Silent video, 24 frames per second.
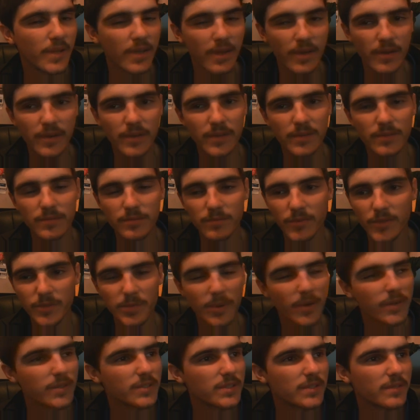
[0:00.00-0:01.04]
he's
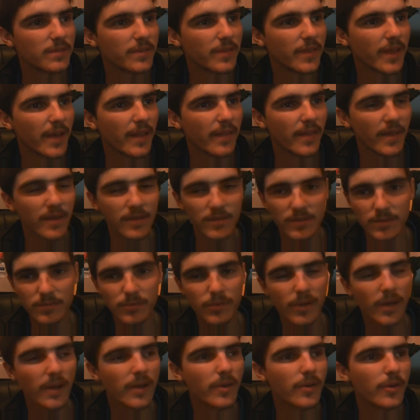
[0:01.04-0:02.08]
responsive in that. That's
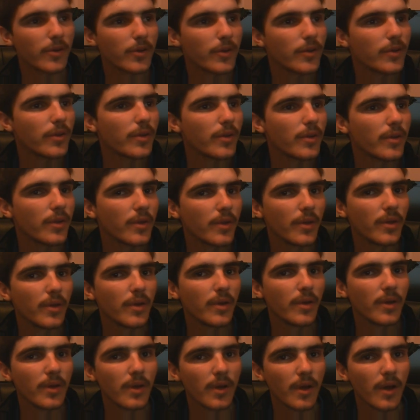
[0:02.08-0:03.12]
what I heard.
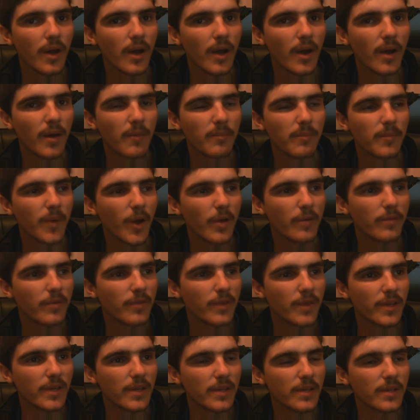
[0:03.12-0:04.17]

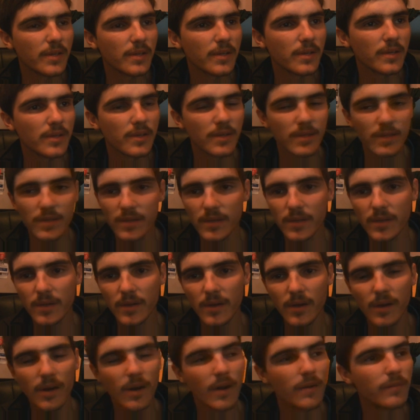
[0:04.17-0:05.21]
Hopefully
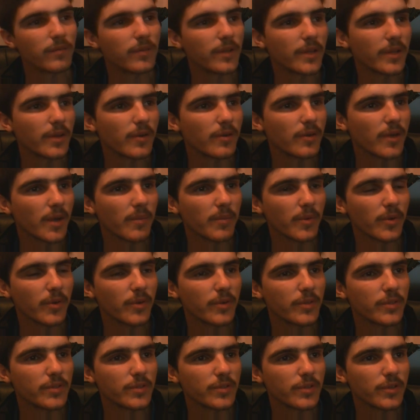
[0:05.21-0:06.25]
he'll come
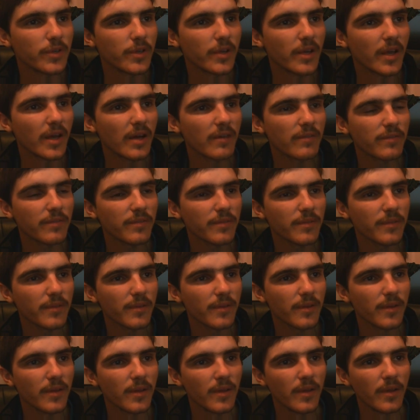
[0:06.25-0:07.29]
good soon enough.
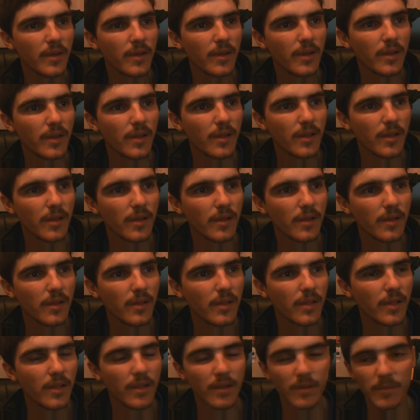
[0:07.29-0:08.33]

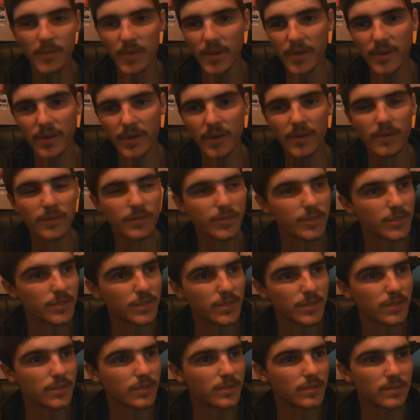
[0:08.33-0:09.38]
But you know,
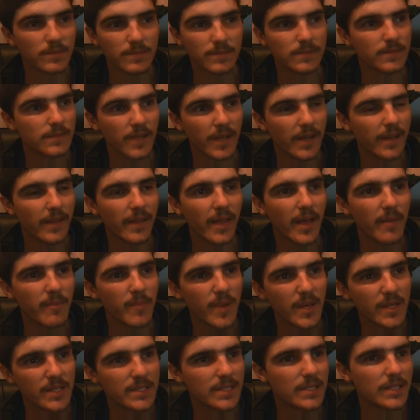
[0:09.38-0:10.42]
just getting that
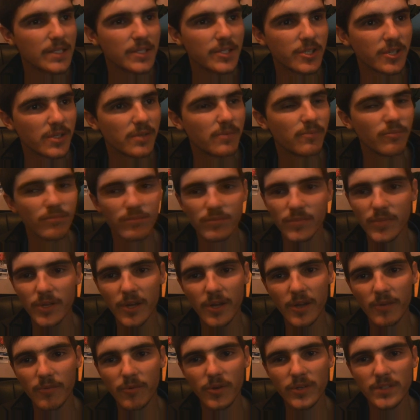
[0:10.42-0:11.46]
message, and you
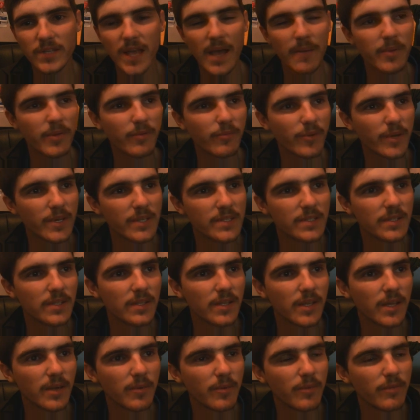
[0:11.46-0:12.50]
know what's happened
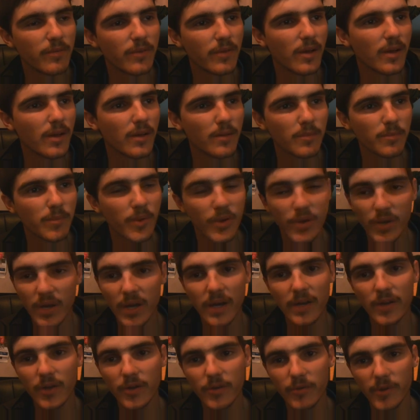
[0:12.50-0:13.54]
recently with
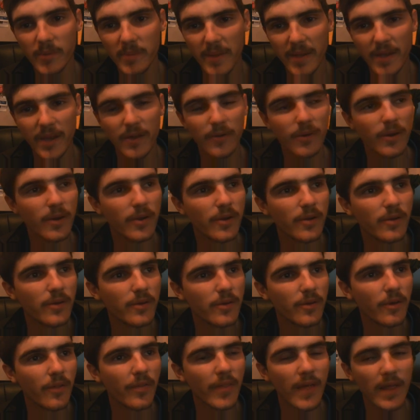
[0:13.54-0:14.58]
Bernardo Ribeiro
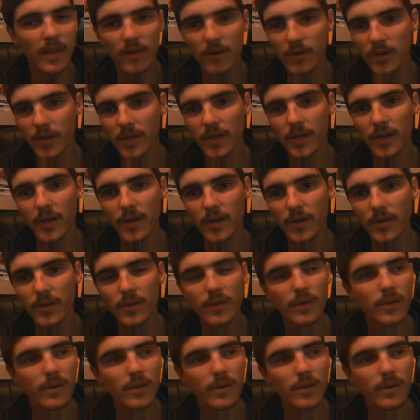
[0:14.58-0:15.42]
not that long ago.